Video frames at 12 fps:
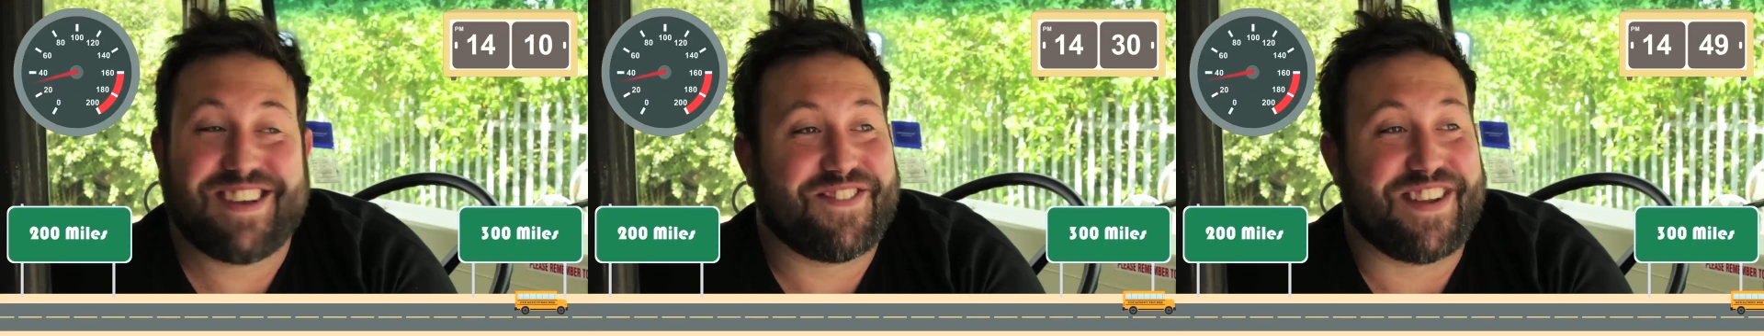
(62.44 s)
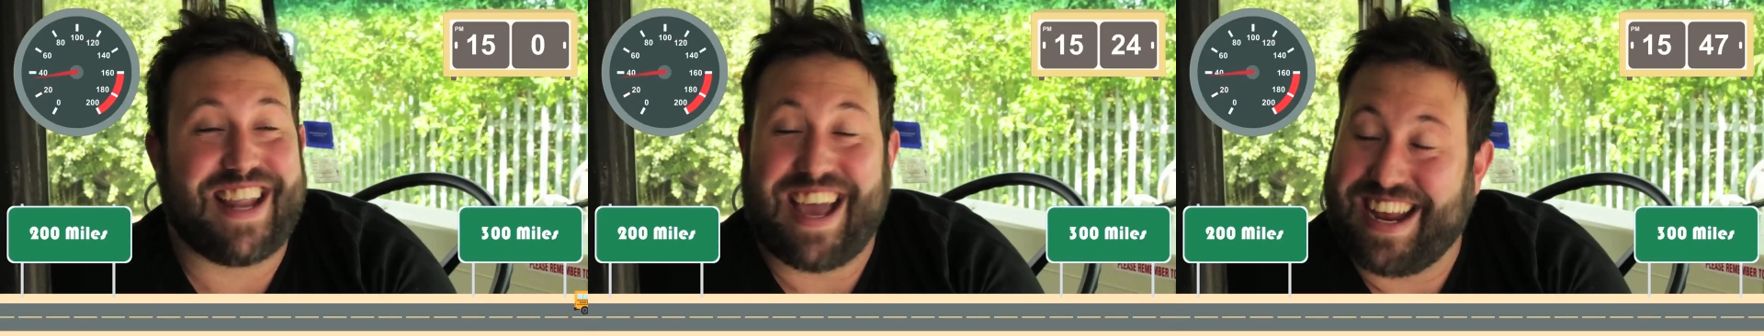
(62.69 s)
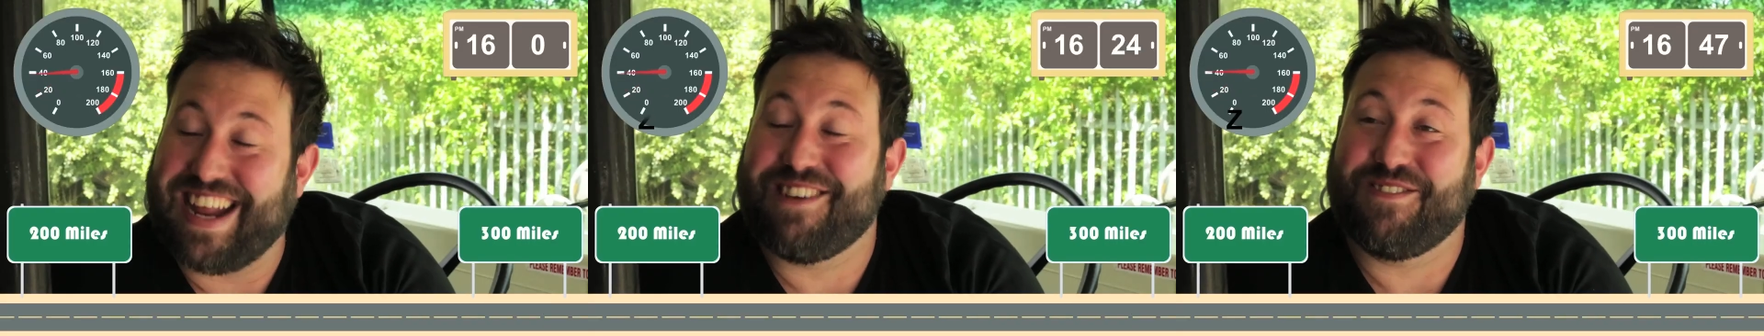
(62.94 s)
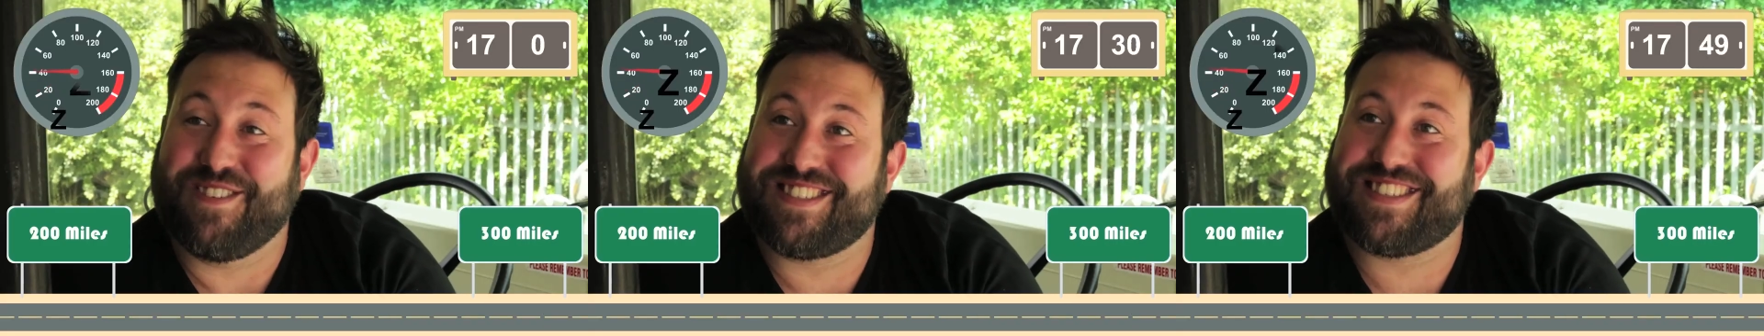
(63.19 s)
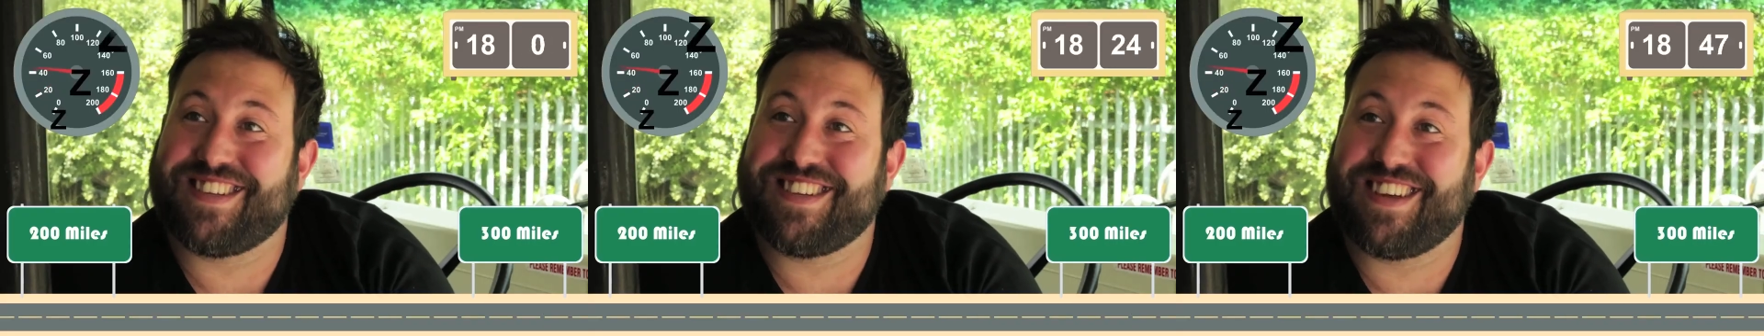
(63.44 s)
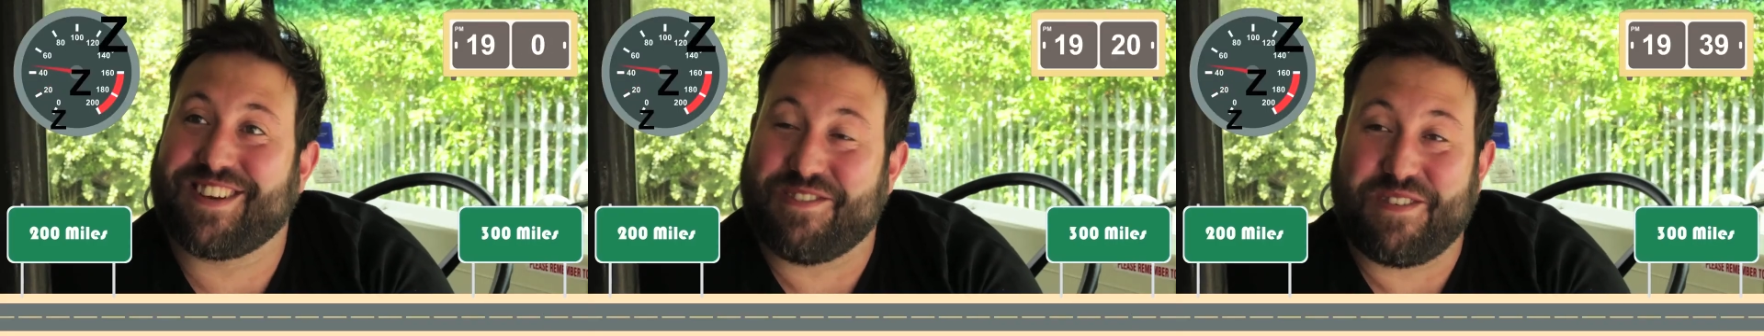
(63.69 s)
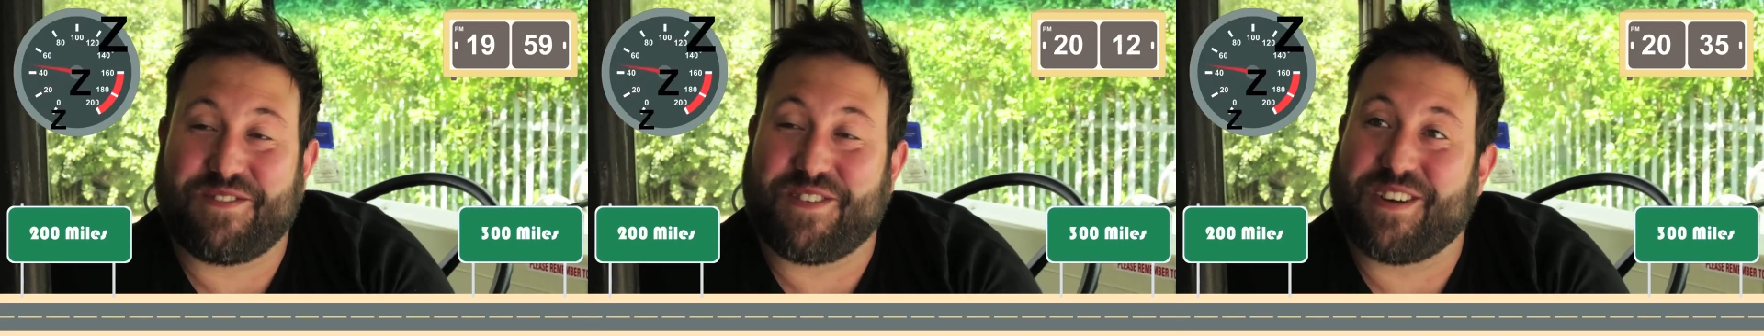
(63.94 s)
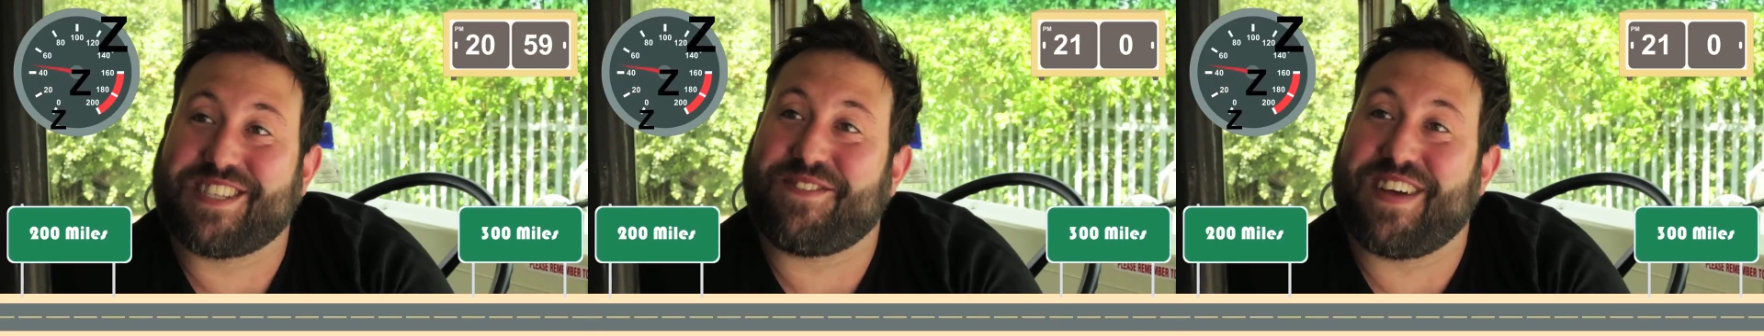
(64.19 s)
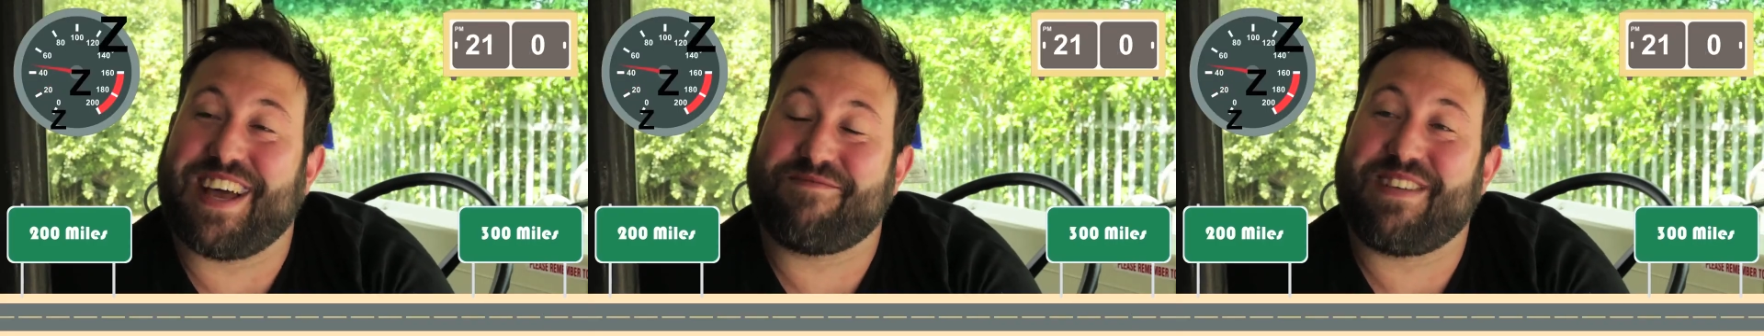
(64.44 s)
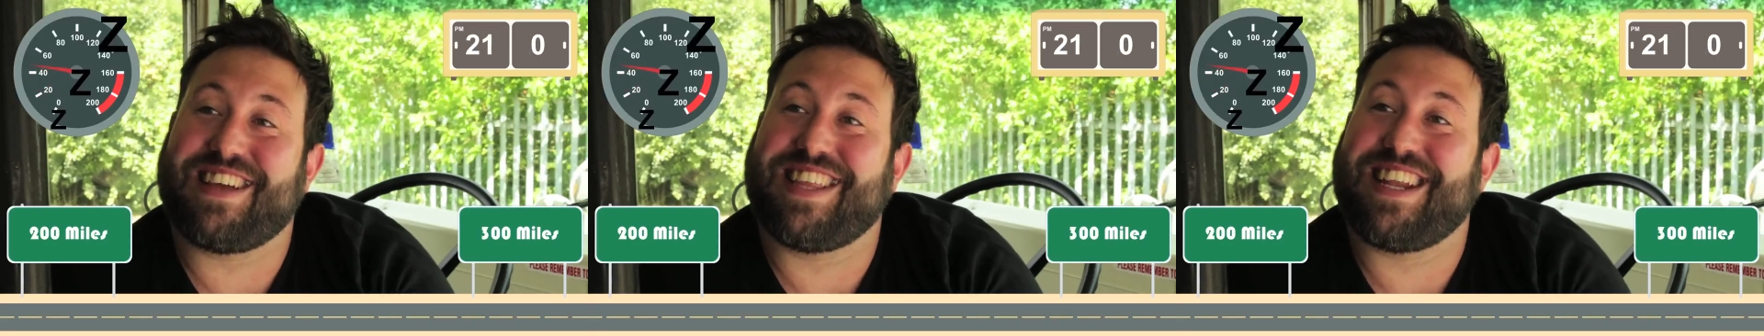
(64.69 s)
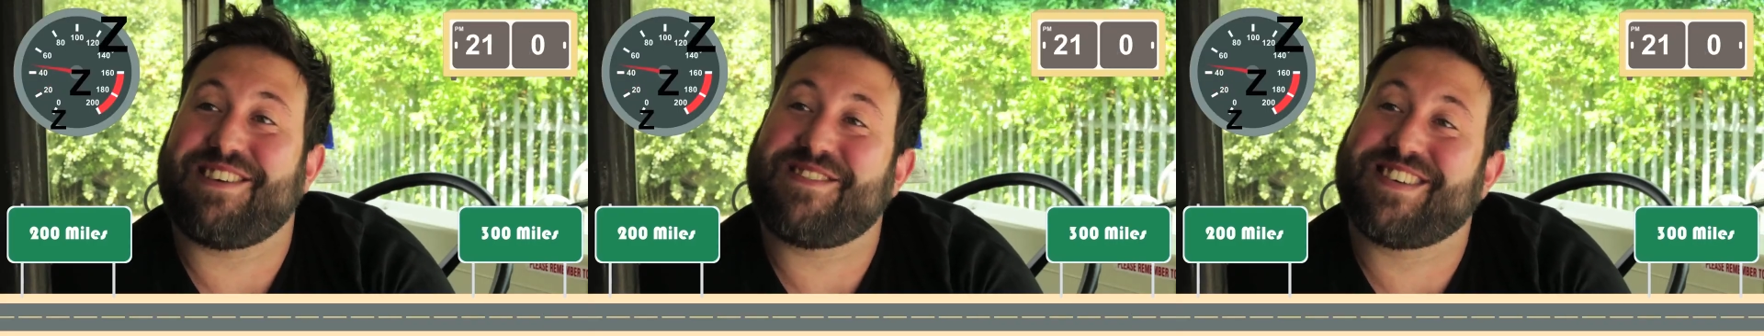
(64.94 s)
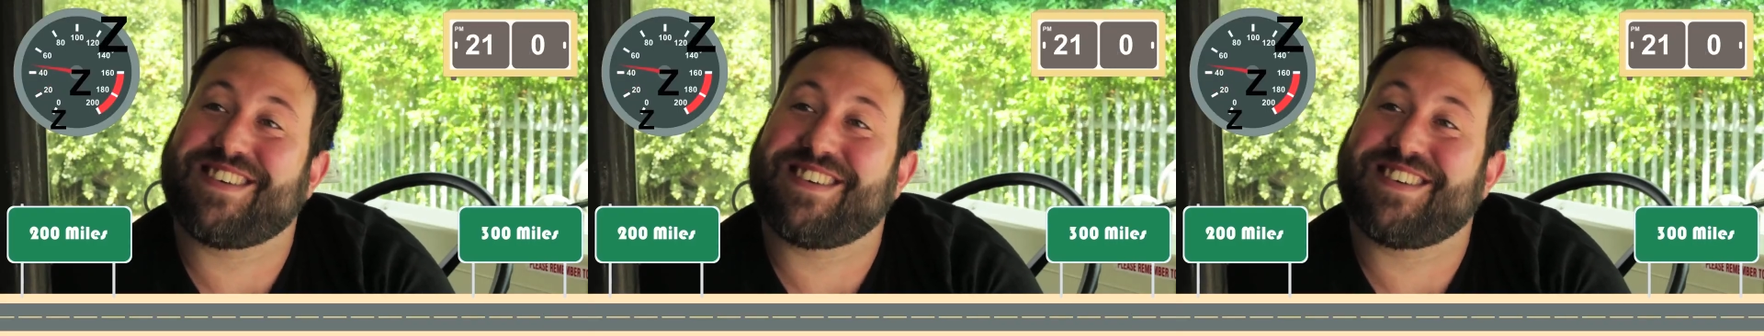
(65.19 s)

for nine hours going 45 mile an hour.